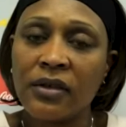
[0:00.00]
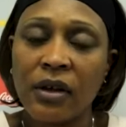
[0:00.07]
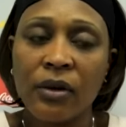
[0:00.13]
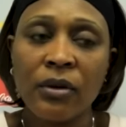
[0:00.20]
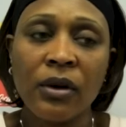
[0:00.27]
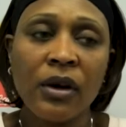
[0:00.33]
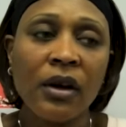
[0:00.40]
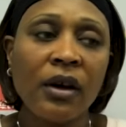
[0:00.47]

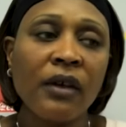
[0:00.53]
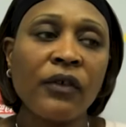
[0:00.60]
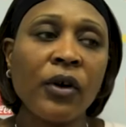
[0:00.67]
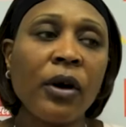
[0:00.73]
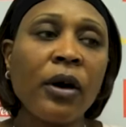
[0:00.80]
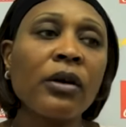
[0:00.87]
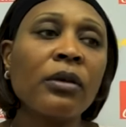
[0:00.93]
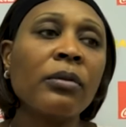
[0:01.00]
So for
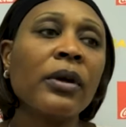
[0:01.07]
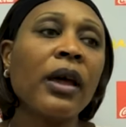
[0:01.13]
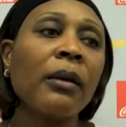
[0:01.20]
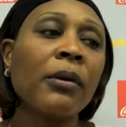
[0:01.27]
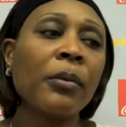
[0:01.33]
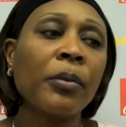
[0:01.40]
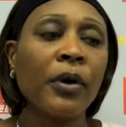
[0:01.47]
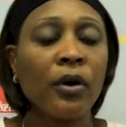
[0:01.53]
her to be
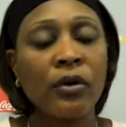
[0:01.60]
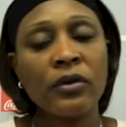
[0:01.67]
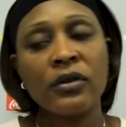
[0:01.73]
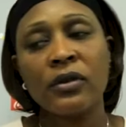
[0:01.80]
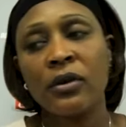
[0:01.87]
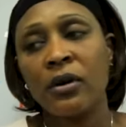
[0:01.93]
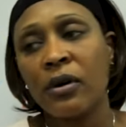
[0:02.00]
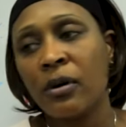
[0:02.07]
able to
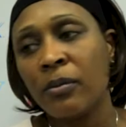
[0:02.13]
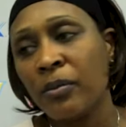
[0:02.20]
post or